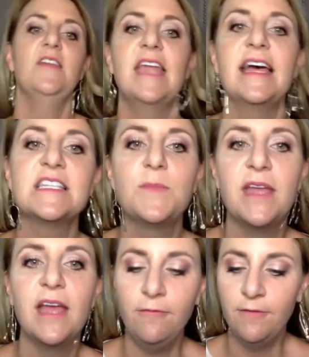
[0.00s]
to
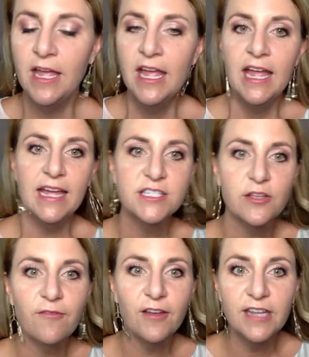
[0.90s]
SPF. And so the
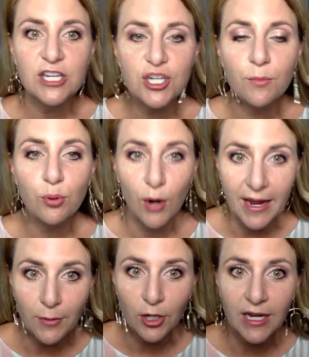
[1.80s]
foundation
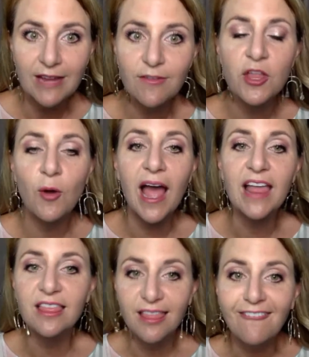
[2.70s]
primer, even though I
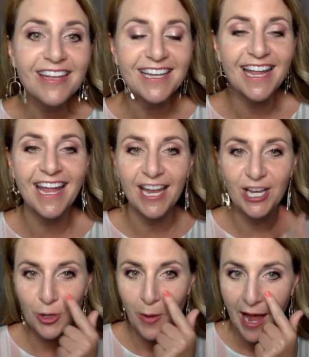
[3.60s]
love it and
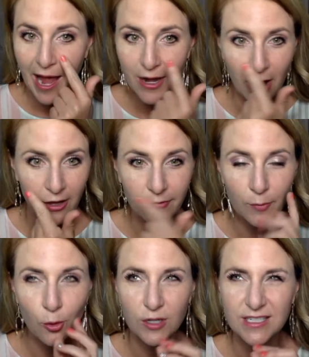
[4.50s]
you hide all of your
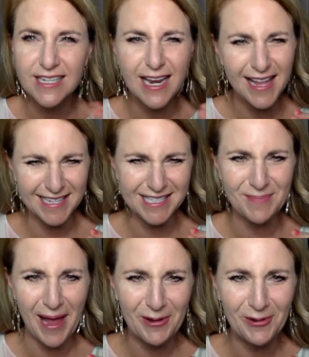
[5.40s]
pores, it's kind of like speckle.